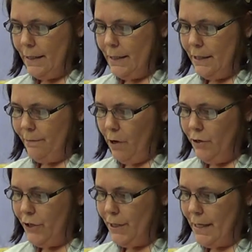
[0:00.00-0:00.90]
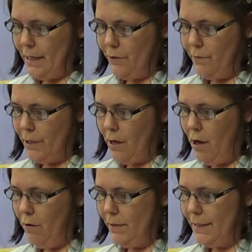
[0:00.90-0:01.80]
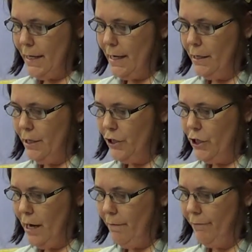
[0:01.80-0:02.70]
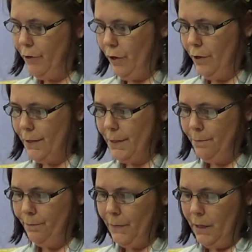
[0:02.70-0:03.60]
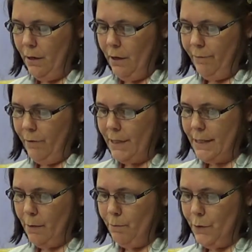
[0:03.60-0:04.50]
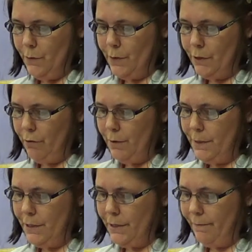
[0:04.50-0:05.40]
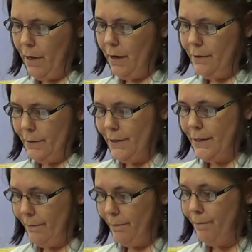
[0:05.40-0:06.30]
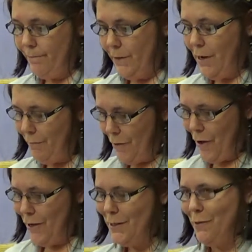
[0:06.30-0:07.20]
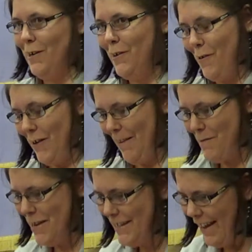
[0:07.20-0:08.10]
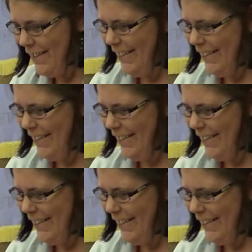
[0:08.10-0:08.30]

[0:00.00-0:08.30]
City's voluntary sector as a whole has taken its share of cuts. For example, groups as diverse, sorry, I can't get that word,